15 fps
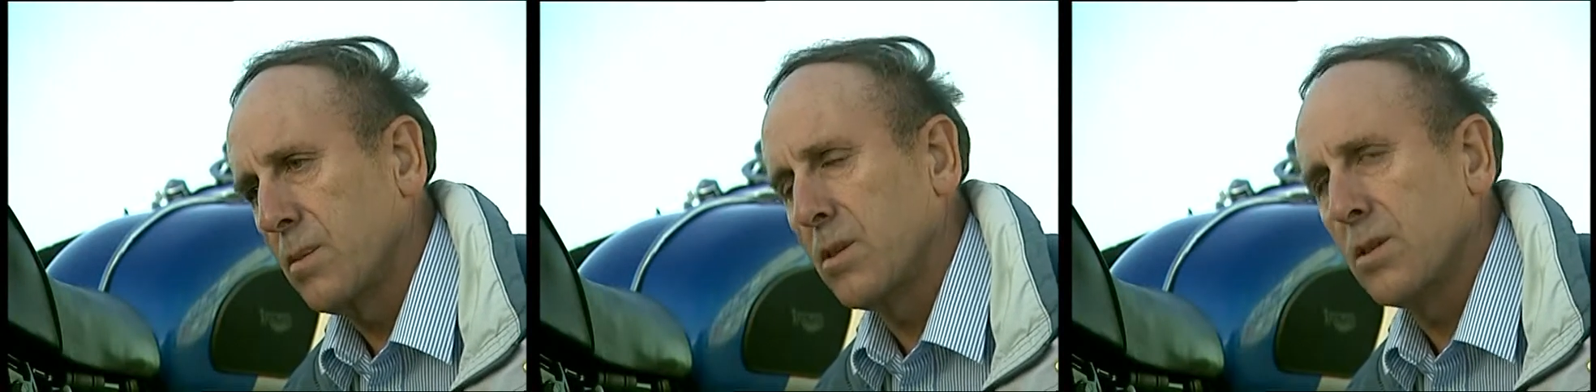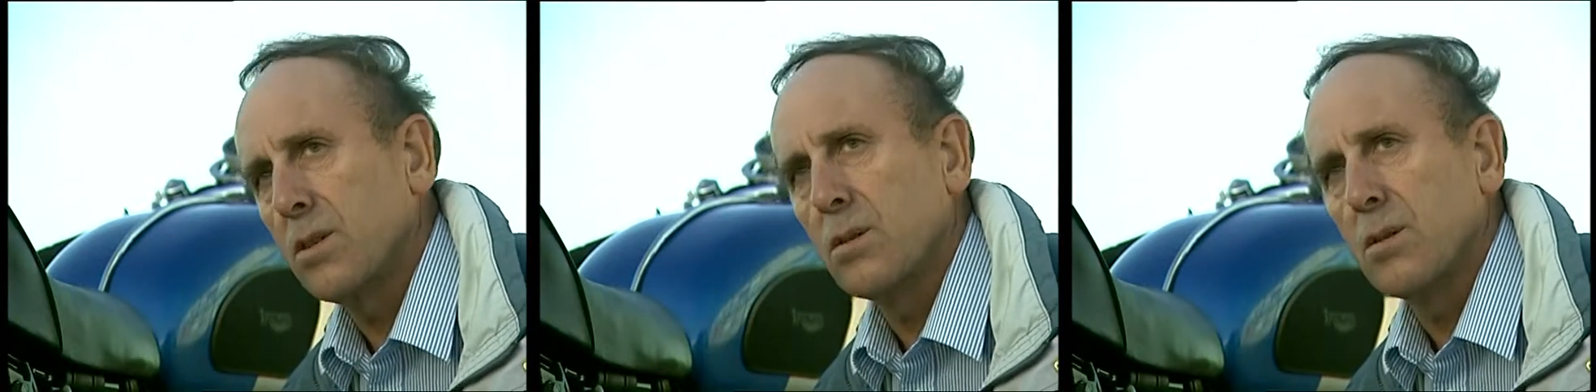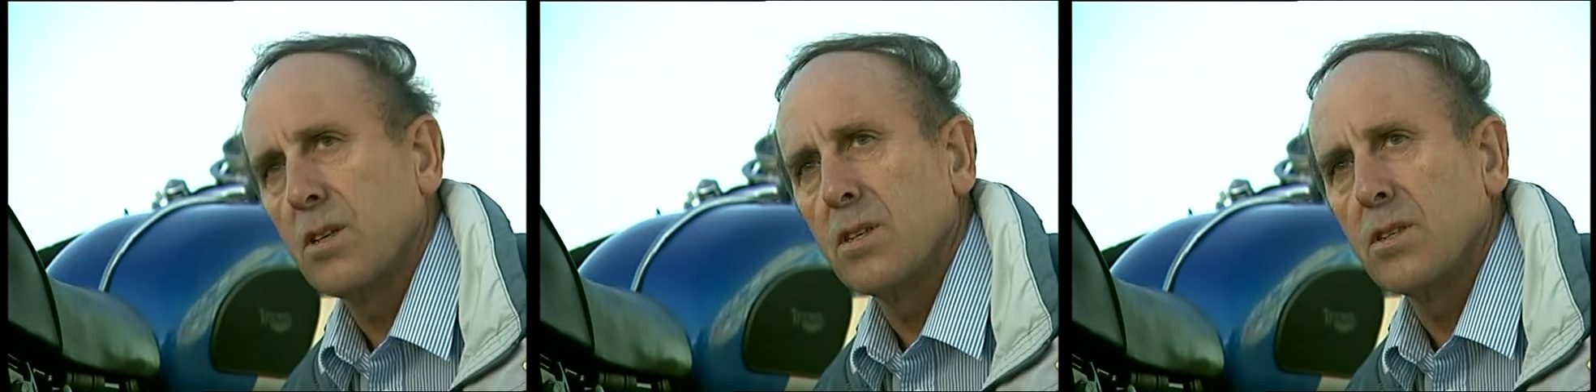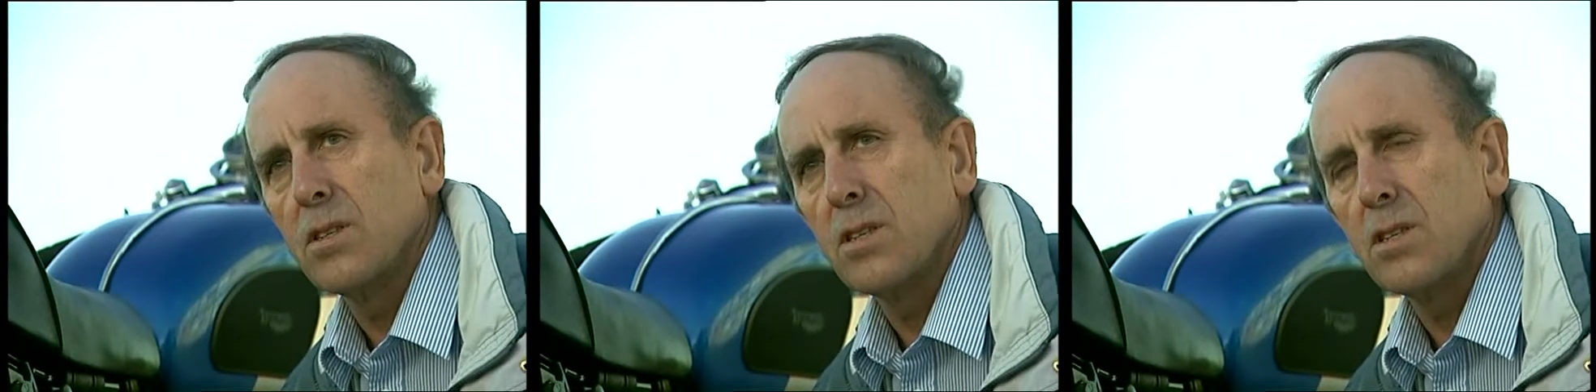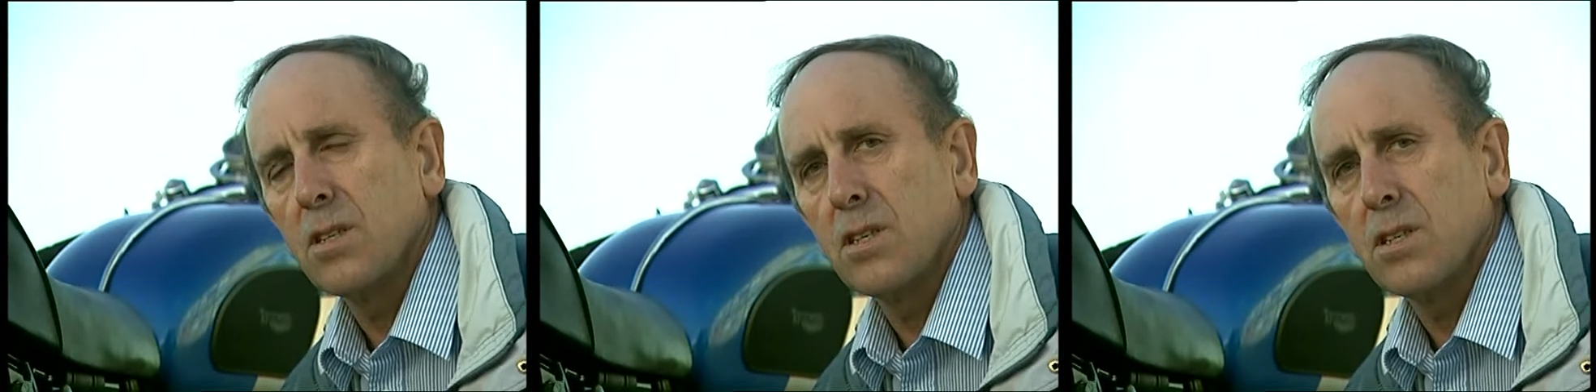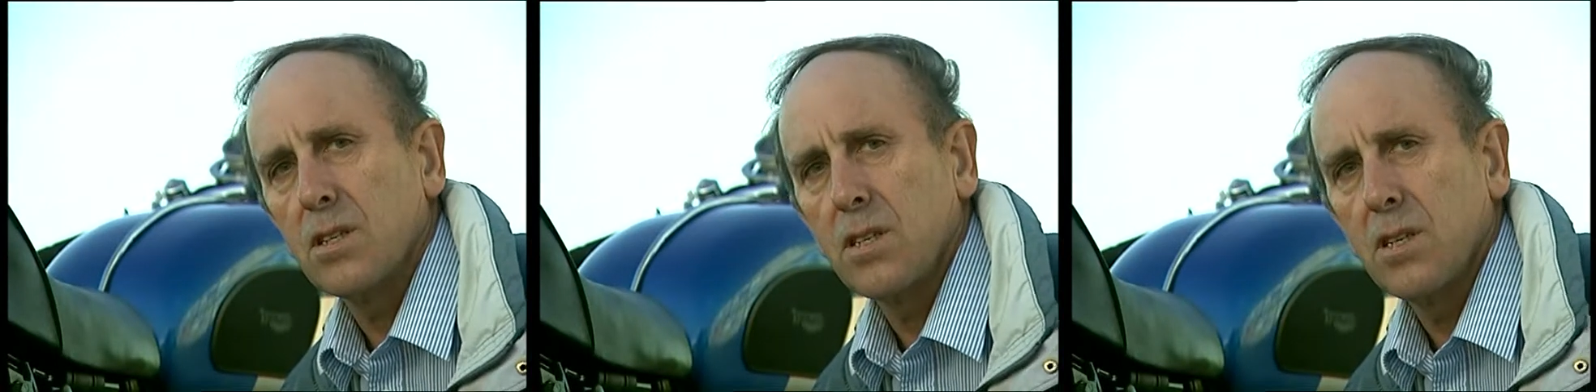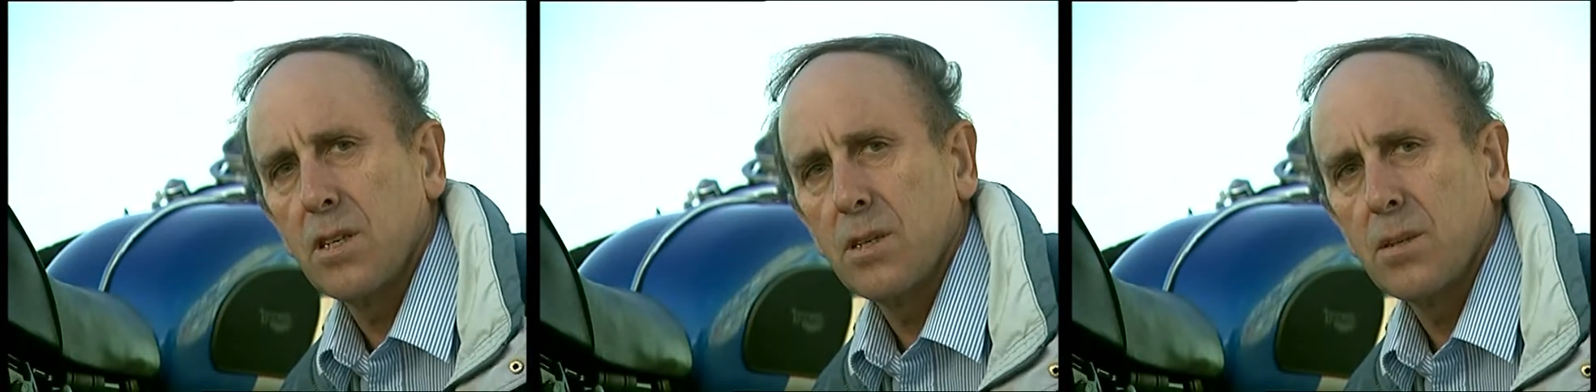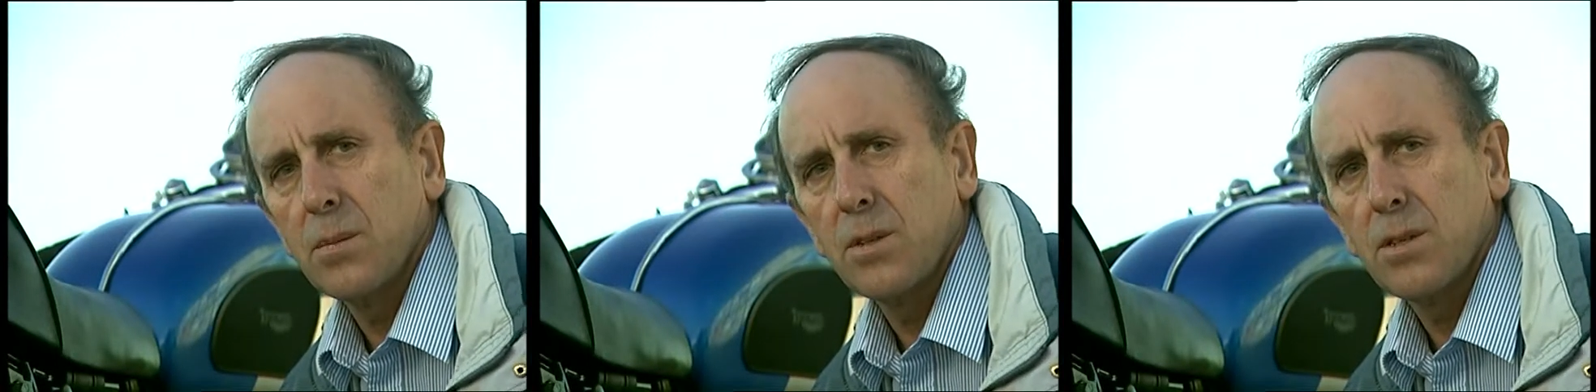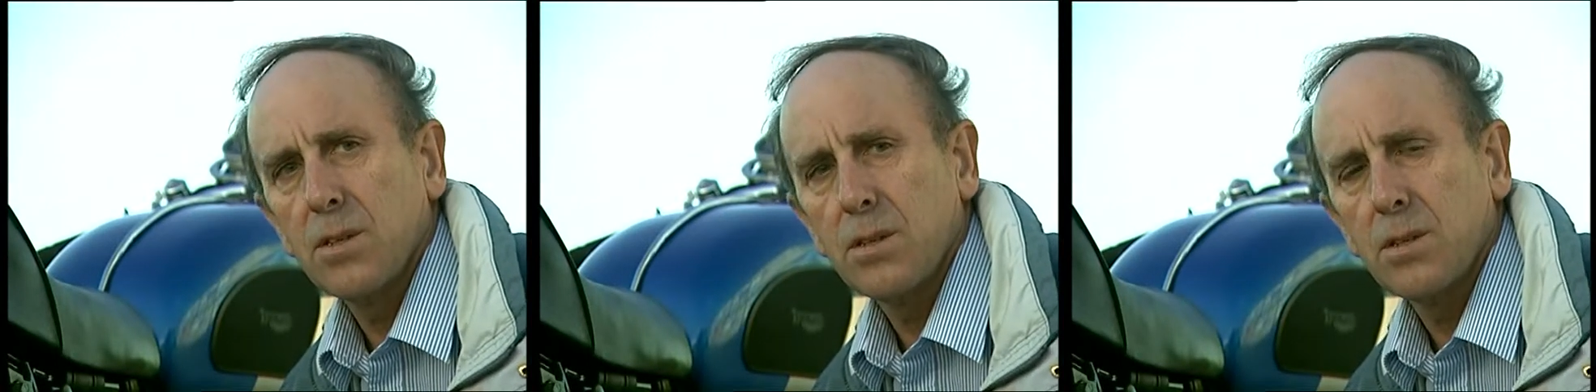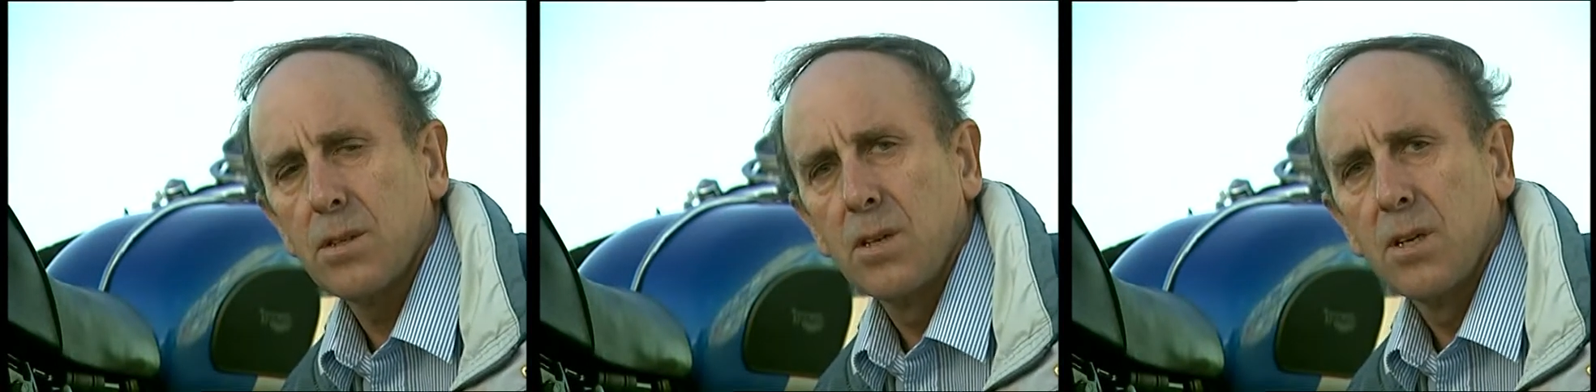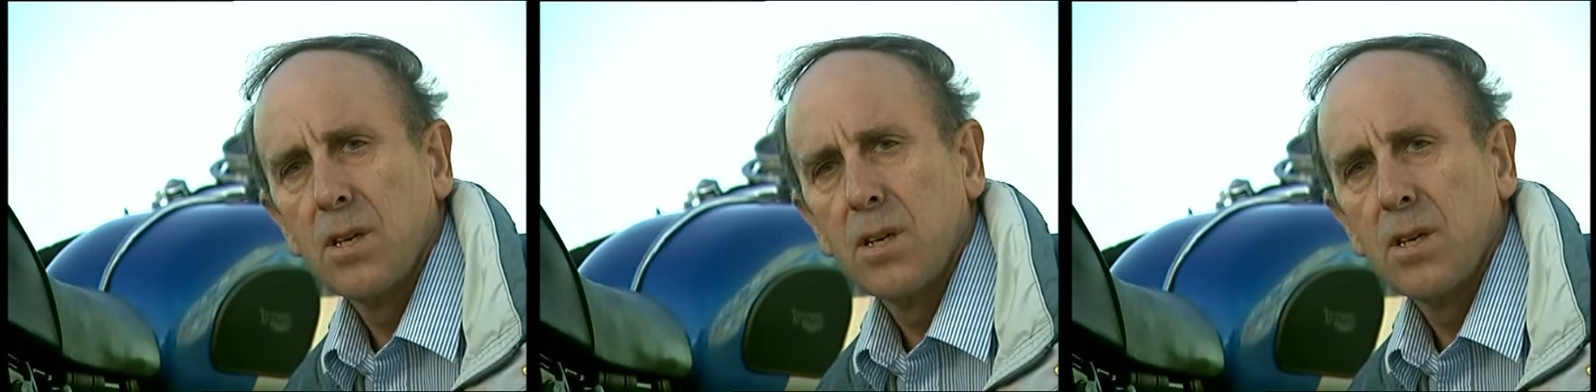until 1968 because